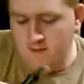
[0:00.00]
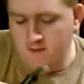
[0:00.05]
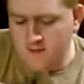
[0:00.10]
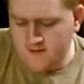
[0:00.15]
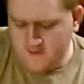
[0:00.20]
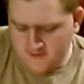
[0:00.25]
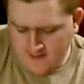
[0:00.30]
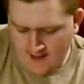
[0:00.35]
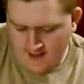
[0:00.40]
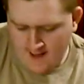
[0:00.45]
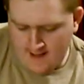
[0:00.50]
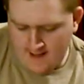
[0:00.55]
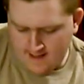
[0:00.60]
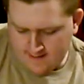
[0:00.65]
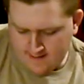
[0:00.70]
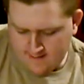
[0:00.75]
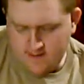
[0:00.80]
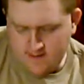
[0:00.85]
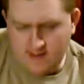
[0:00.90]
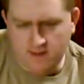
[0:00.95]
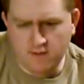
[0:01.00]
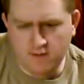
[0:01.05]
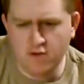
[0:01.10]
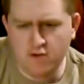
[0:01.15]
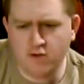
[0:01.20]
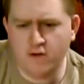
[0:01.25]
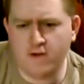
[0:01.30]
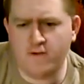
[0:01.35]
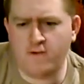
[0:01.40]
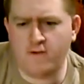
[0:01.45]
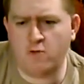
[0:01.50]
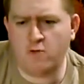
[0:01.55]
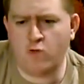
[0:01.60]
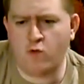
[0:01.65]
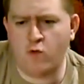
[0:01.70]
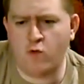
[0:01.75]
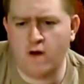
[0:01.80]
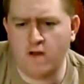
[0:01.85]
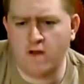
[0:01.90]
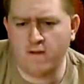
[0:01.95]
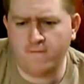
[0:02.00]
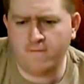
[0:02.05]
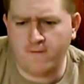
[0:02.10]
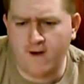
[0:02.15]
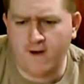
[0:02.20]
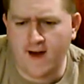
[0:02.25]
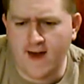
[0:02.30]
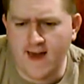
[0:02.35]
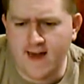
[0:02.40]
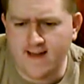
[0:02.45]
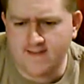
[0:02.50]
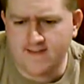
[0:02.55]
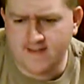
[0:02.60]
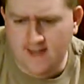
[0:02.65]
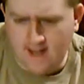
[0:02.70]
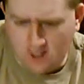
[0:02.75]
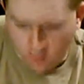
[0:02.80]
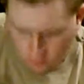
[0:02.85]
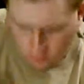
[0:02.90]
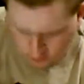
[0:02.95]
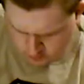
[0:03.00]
This guy is, I don't know if he would qualify as a